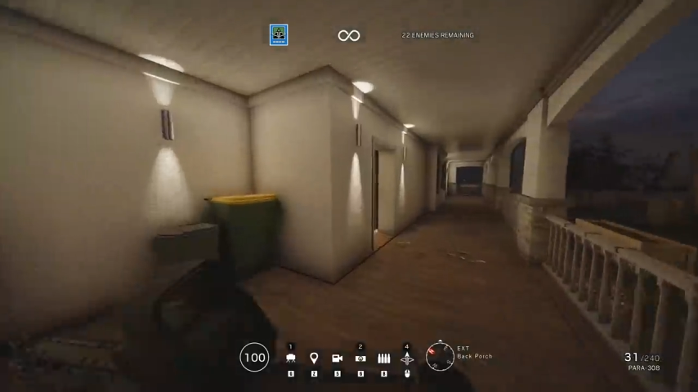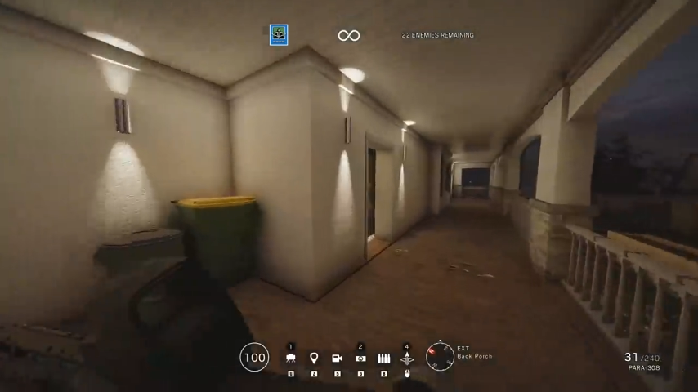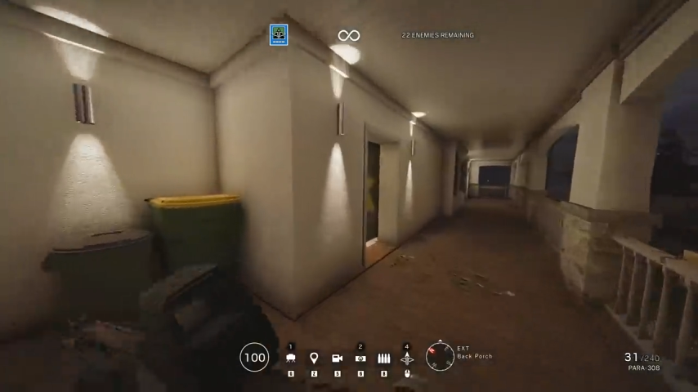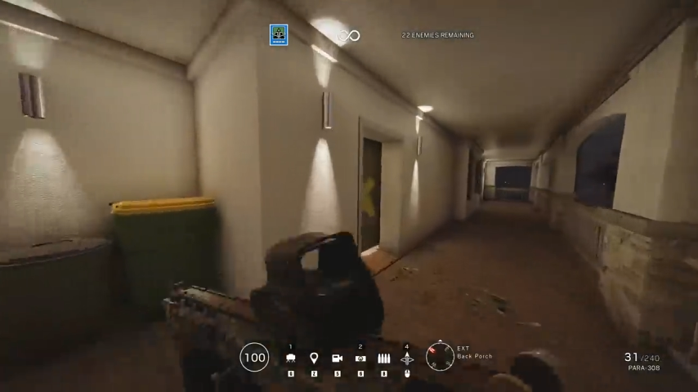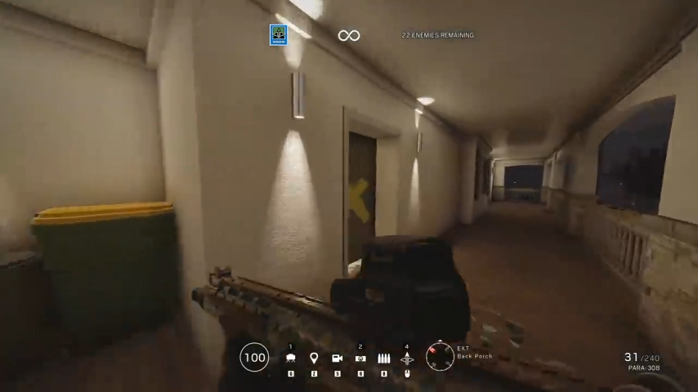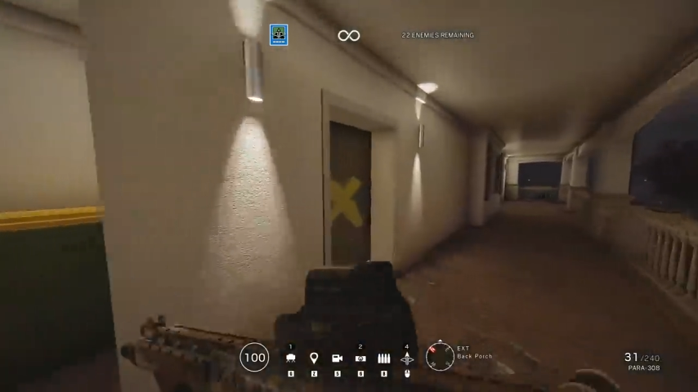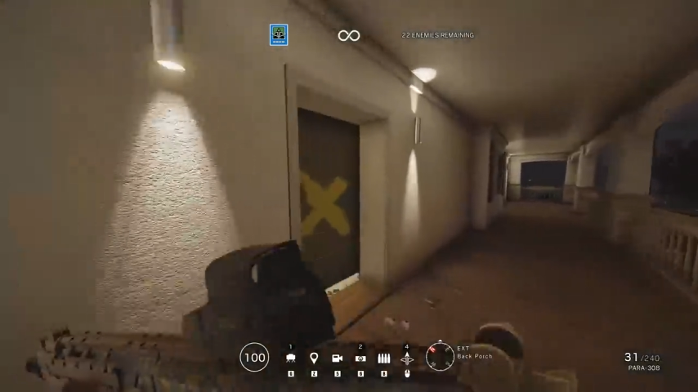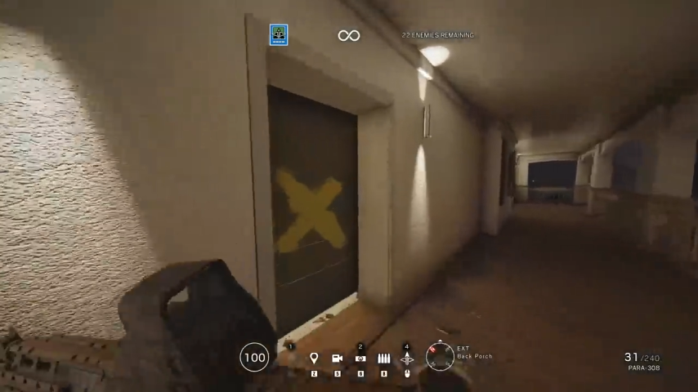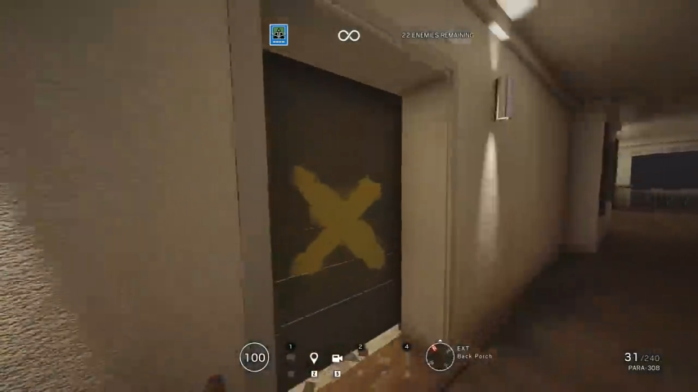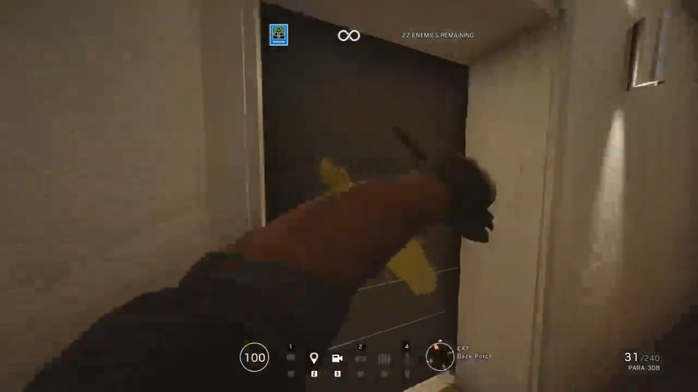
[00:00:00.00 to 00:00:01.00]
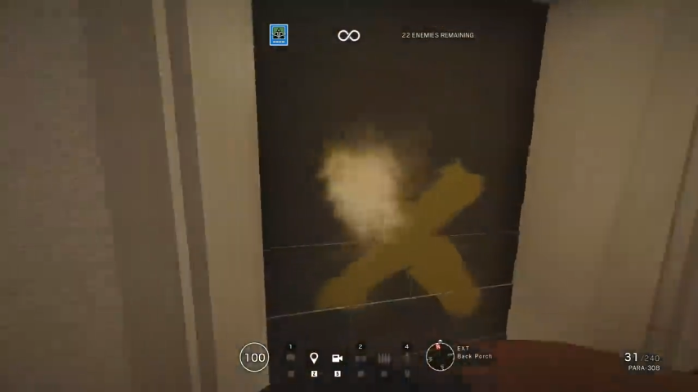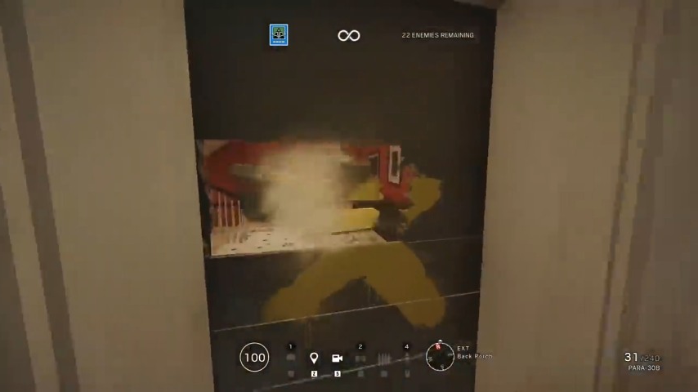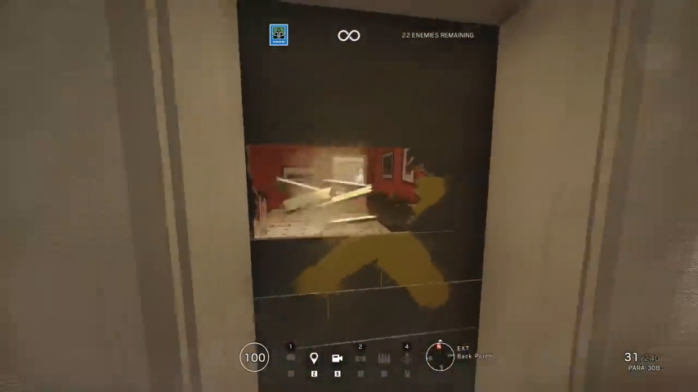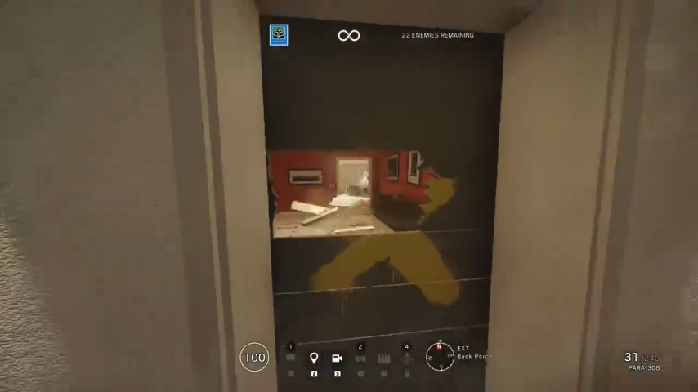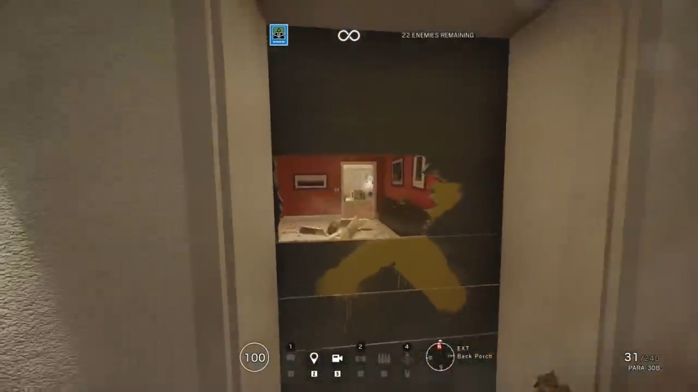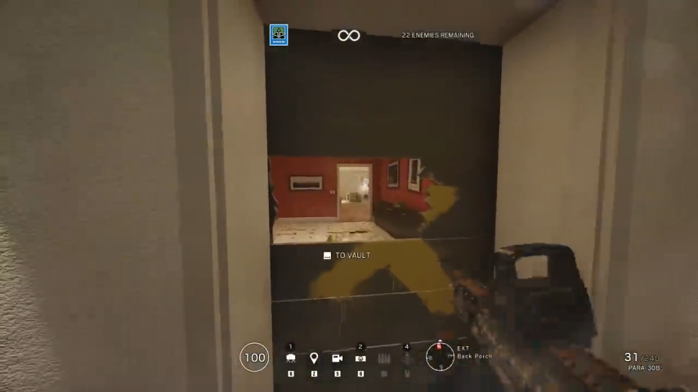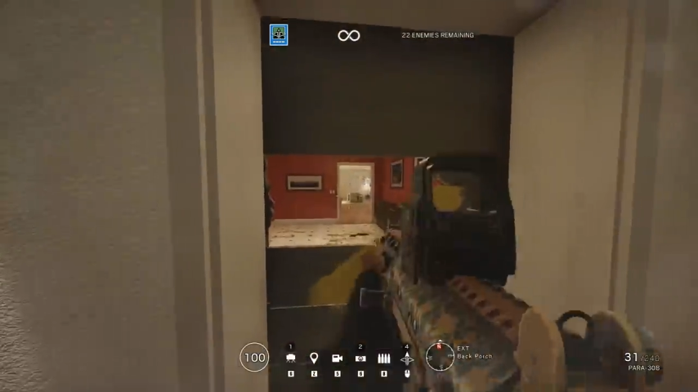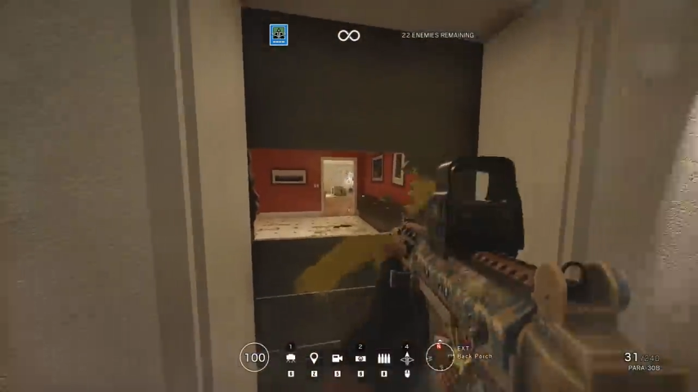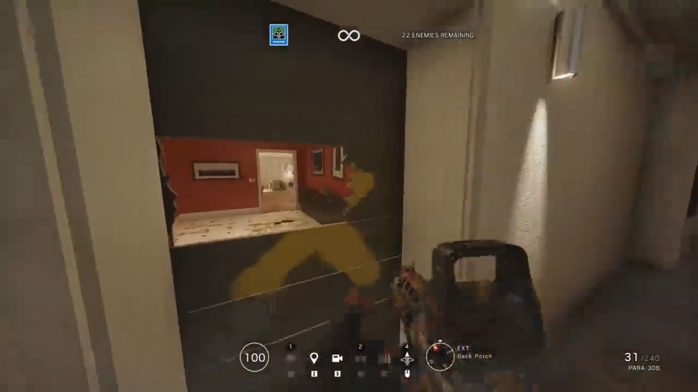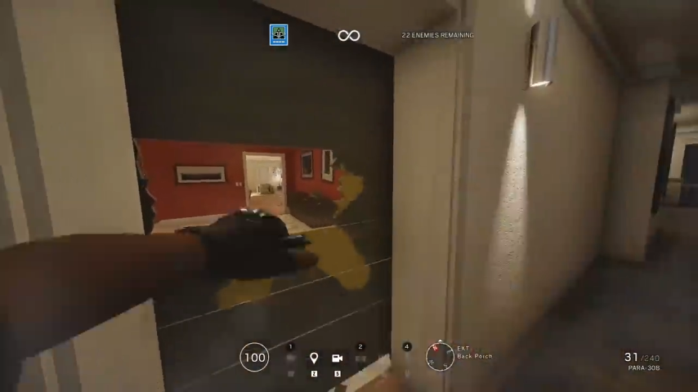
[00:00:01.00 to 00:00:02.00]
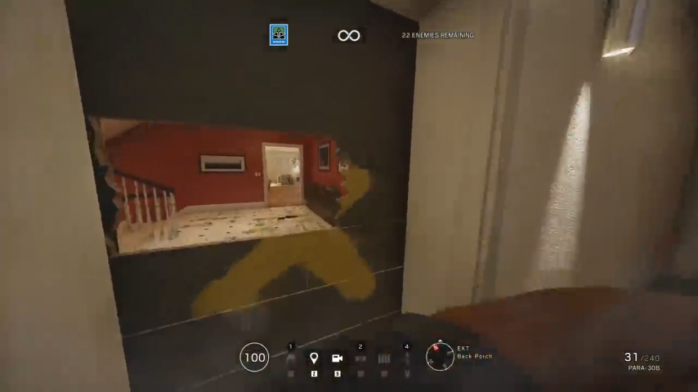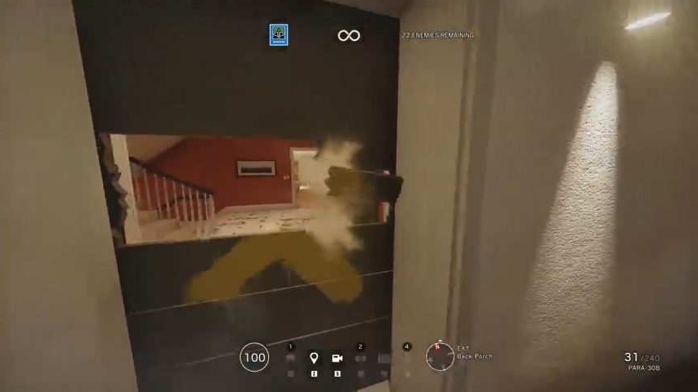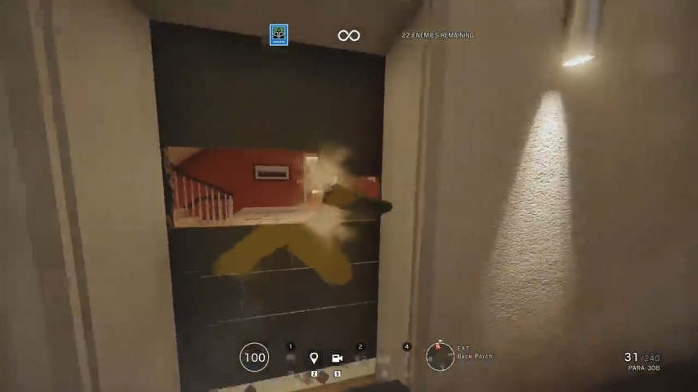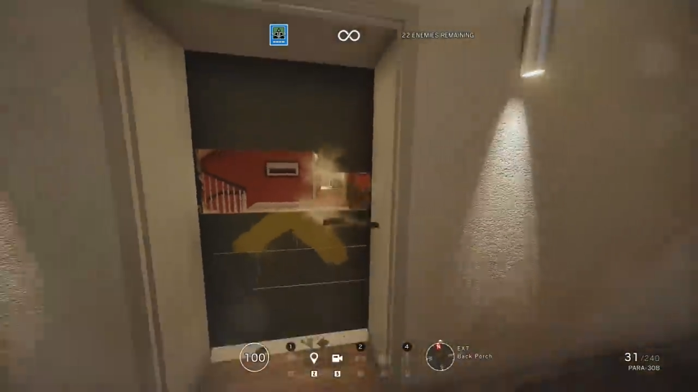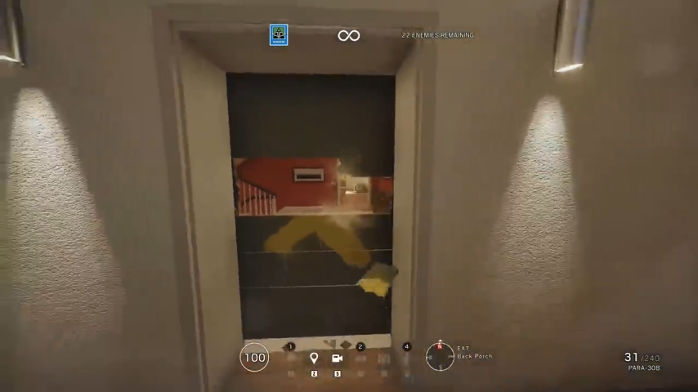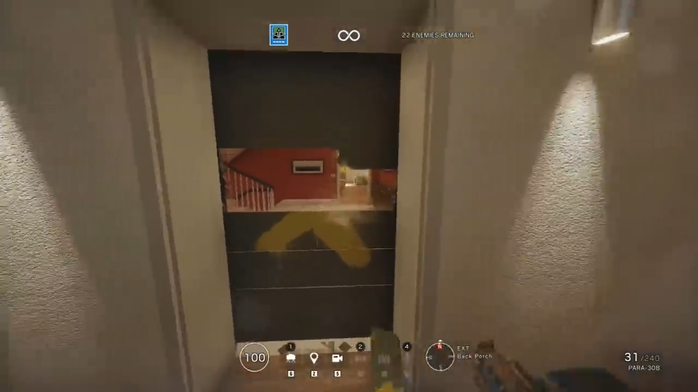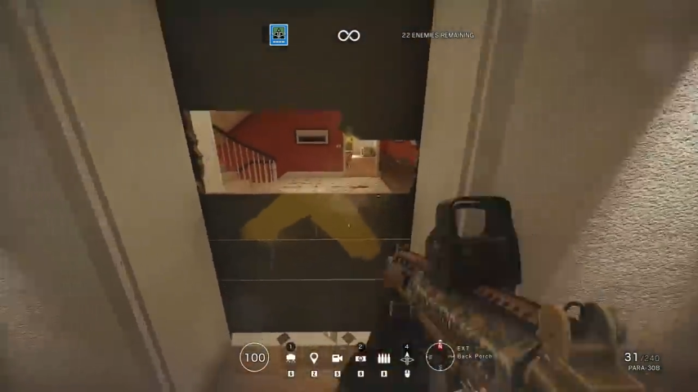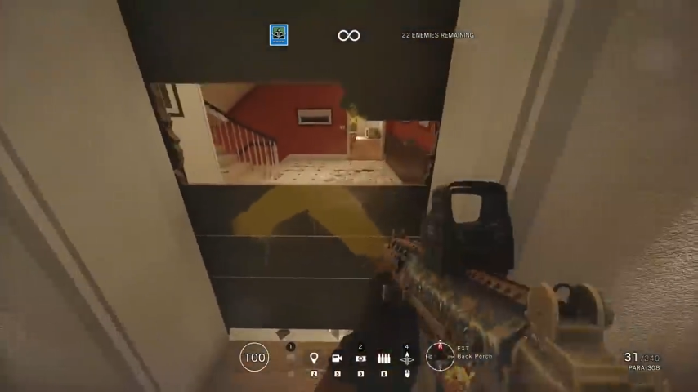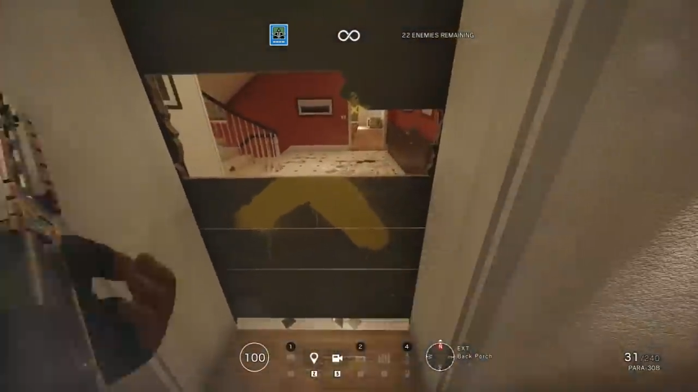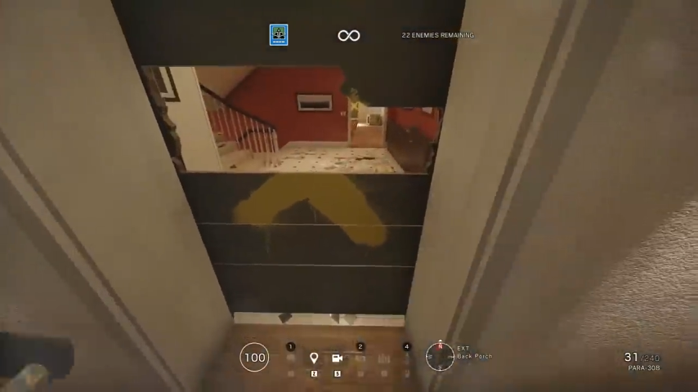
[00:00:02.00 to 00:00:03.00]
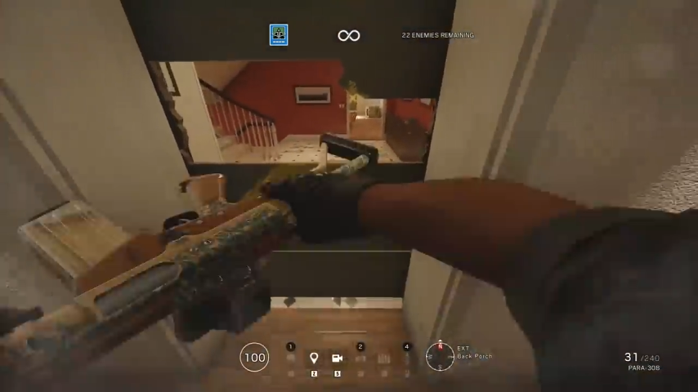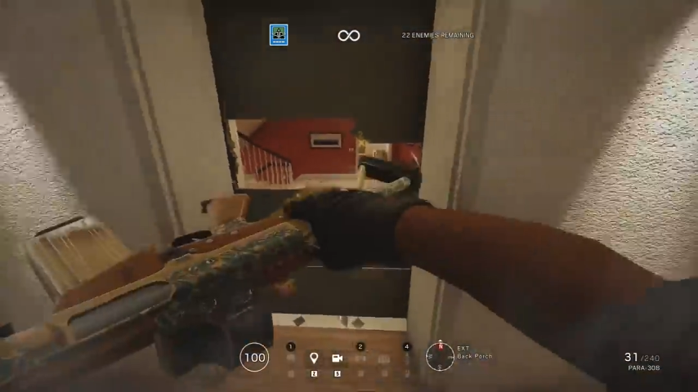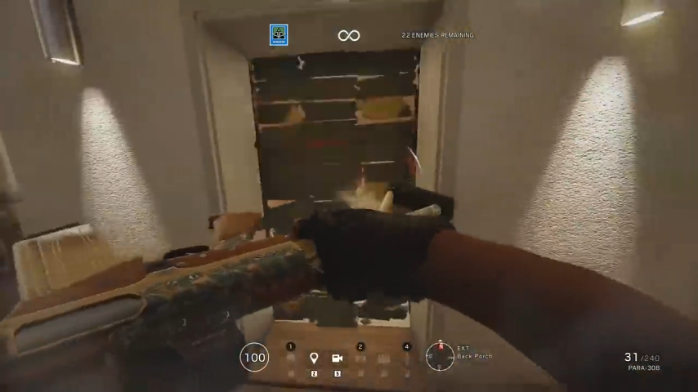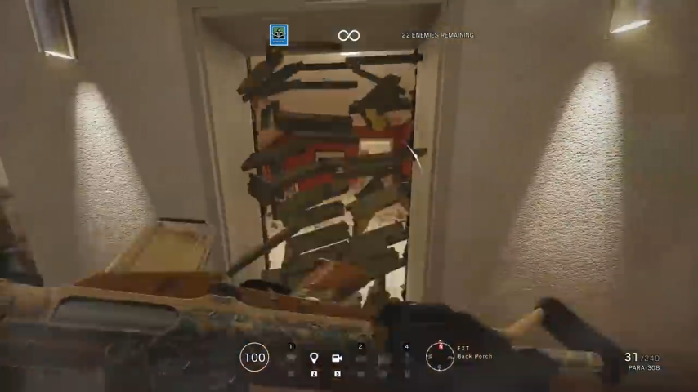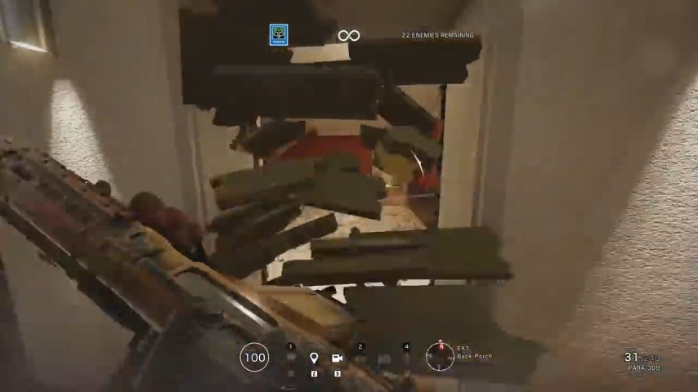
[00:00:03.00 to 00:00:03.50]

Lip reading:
(no speaker visible)